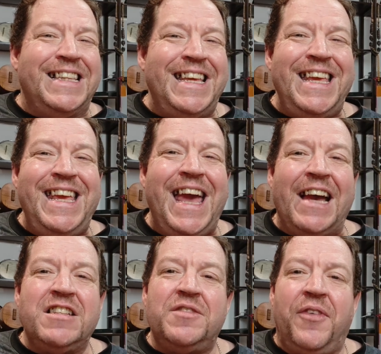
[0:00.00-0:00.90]
the
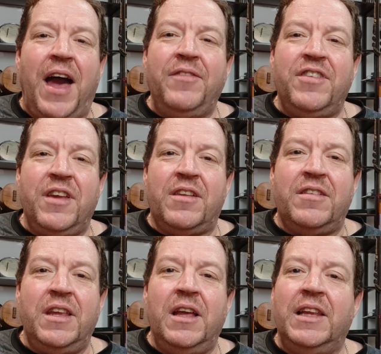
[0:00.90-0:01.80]

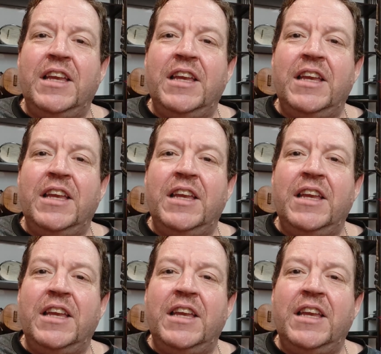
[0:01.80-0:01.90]
EX560